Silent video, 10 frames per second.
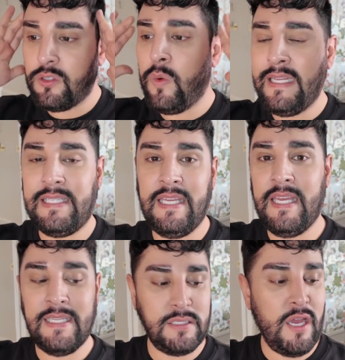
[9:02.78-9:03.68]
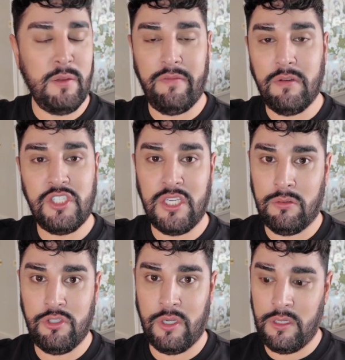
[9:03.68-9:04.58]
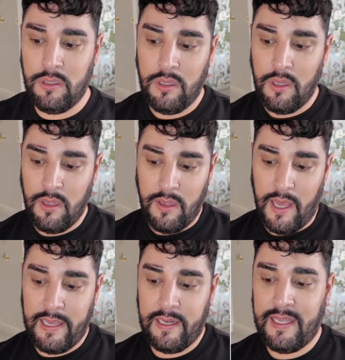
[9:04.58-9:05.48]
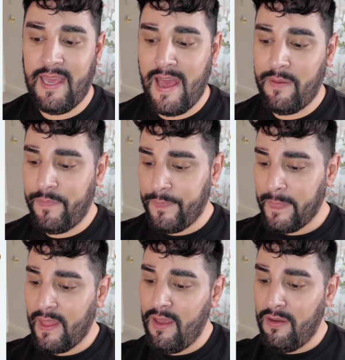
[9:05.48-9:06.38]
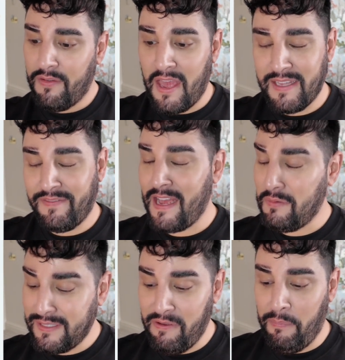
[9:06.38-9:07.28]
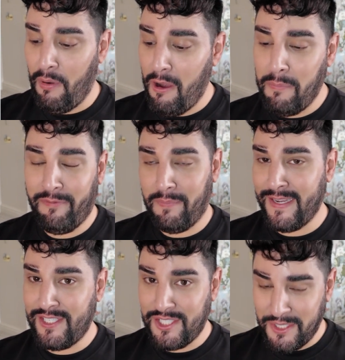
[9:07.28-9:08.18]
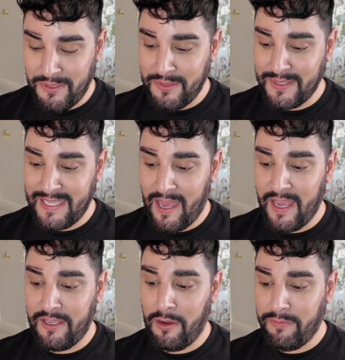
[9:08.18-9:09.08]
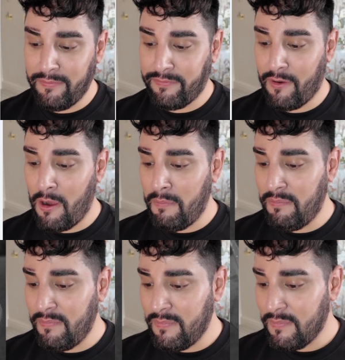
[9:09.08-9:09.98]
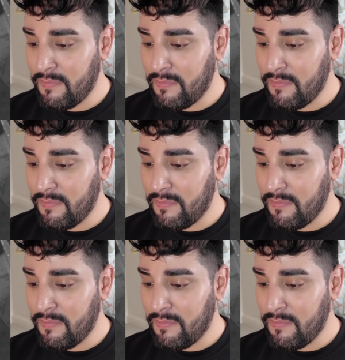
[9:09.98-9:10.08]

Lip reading: 20 years' time with your children and you're like, yeah, that was the bottom of my shoes. Yeah, I got them from